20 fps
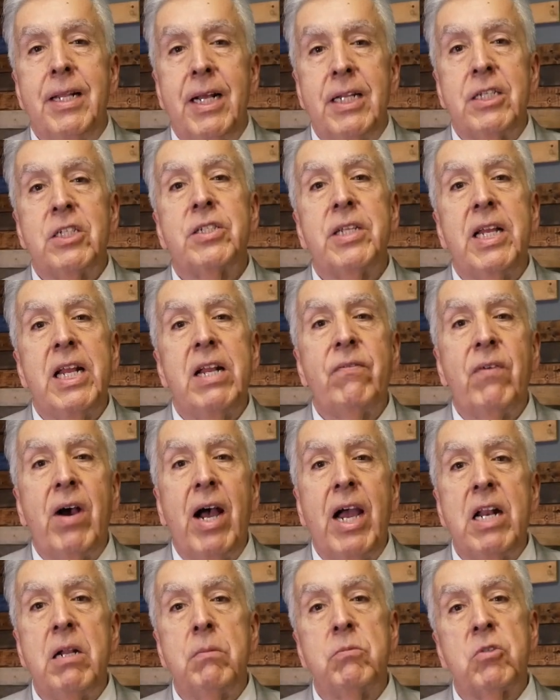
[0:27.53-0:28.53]
Legislative
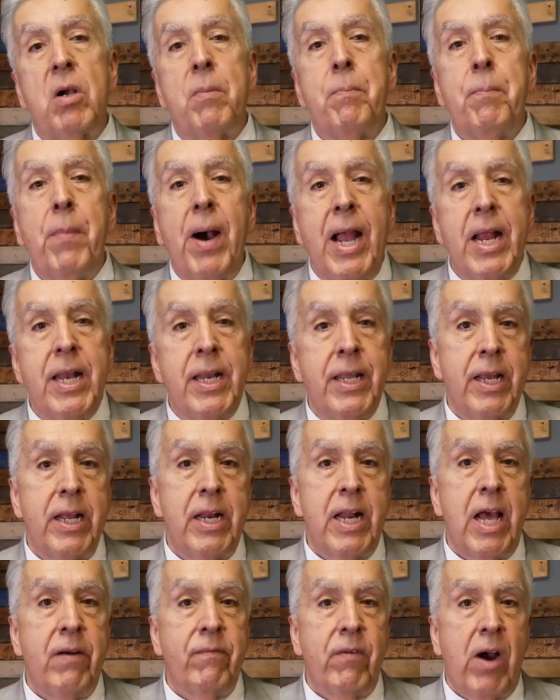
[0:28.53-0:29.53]
items are binding
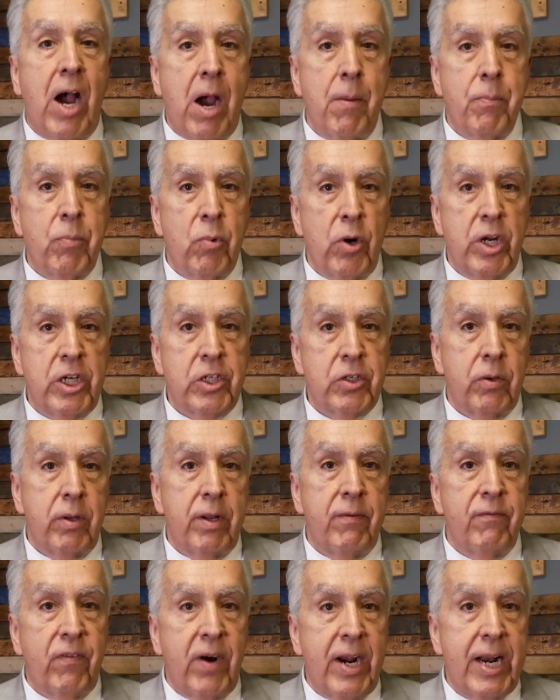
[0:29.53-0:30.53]
and have operational
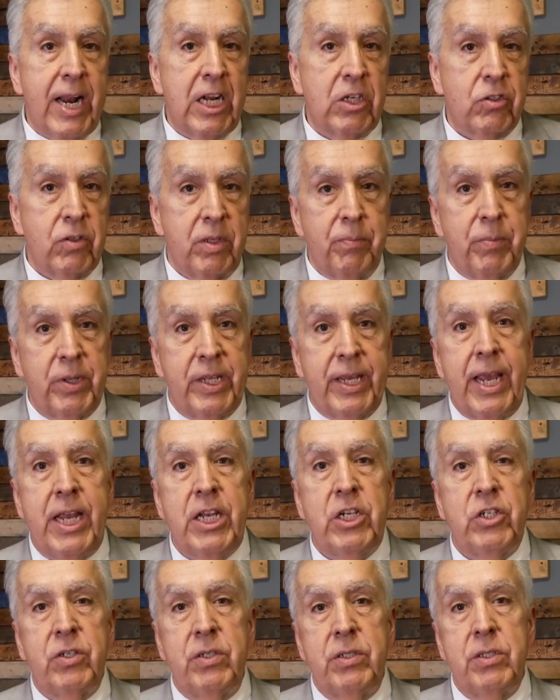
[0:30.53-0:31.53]
and financial
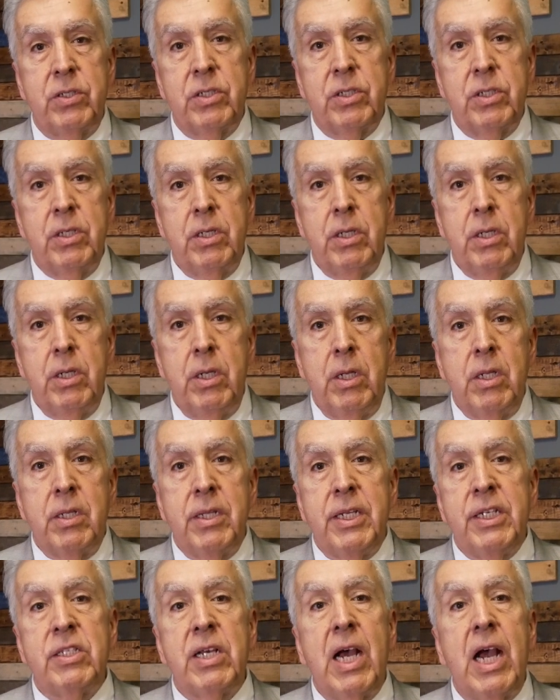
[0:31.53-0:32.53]
implications
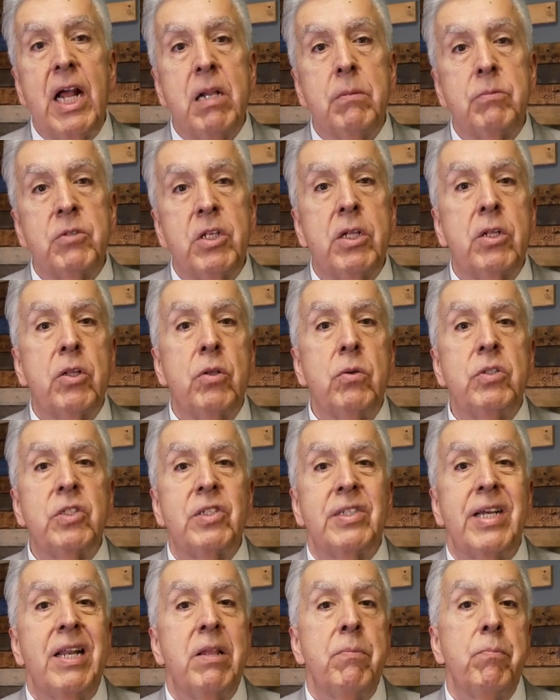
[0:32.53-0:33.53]
these items include
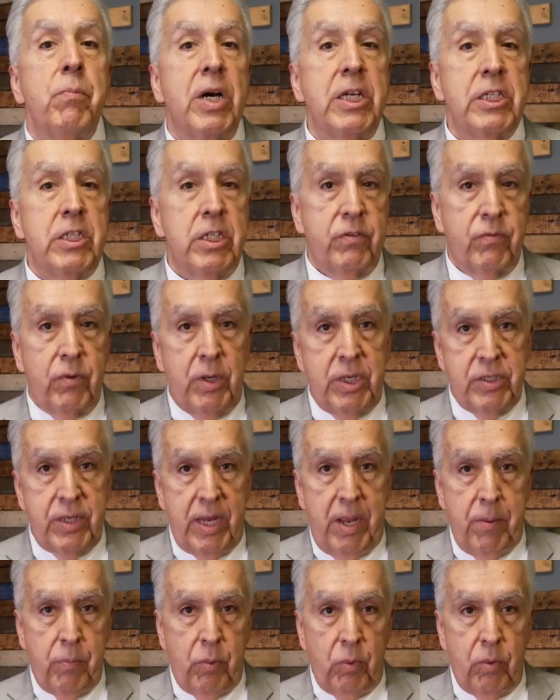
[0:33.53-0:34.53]
setting budgets, for
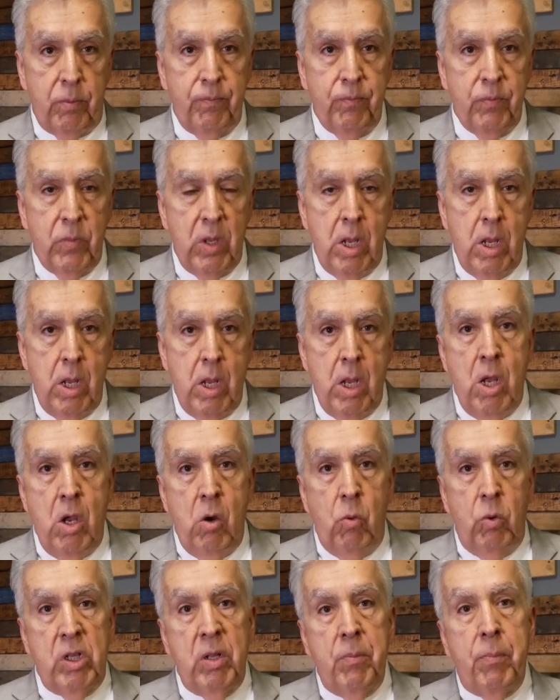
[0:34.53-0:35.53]
example.
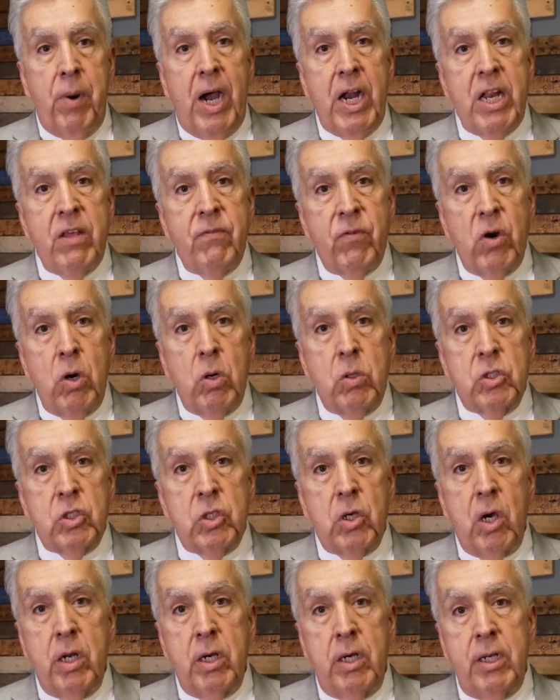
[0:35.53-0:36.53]
When the body
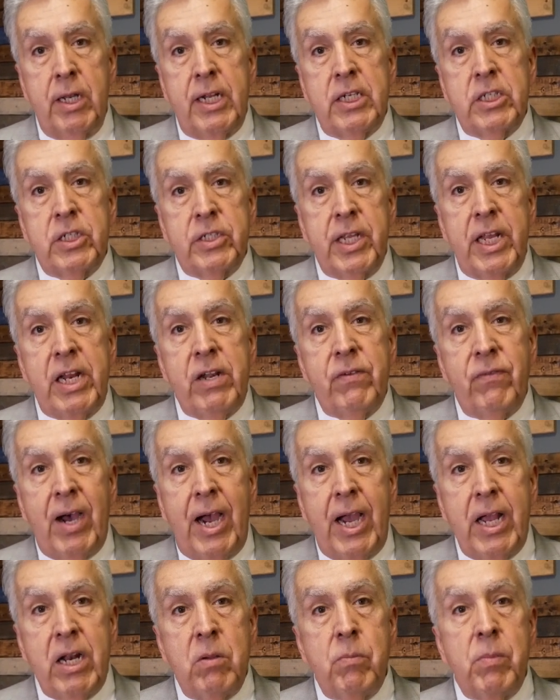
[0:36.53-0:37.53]
votes on a legislative
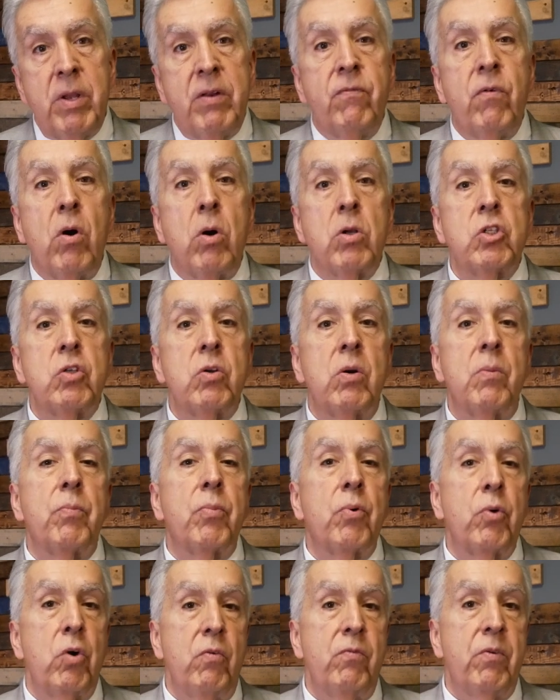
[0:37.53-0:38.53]
item, it votes to
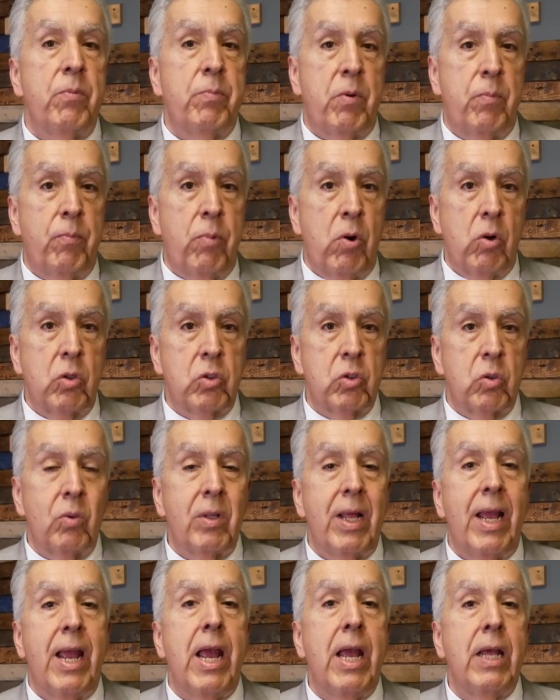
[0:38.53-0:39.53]
approve a
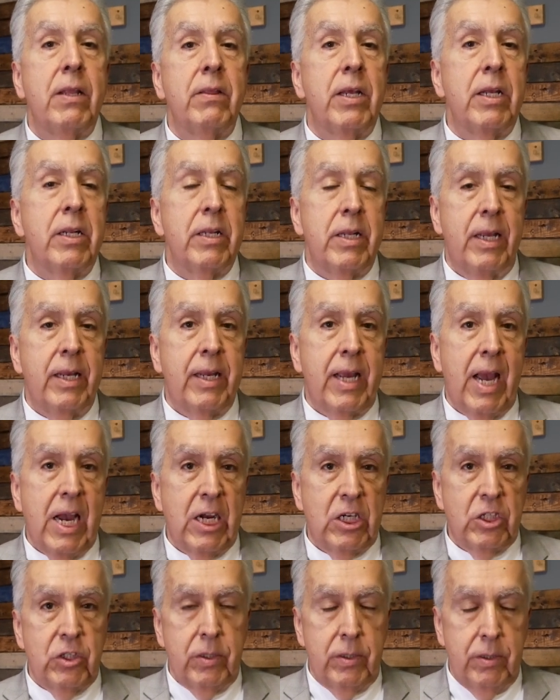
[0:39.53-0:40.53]
proposal and then take
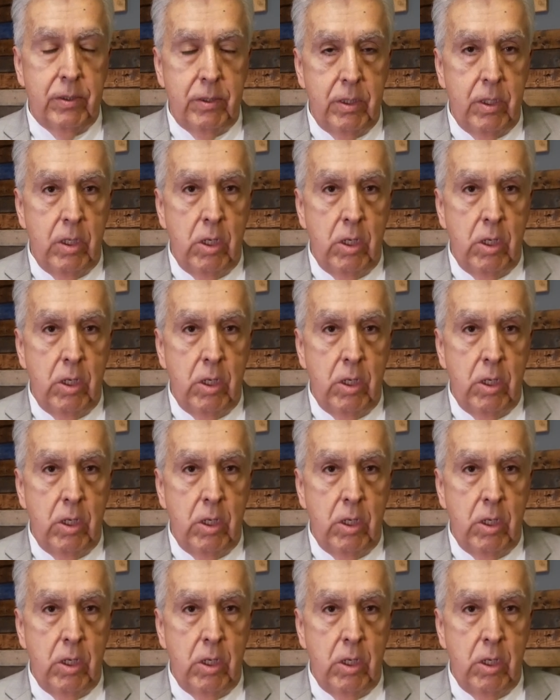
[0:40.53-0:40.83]
action.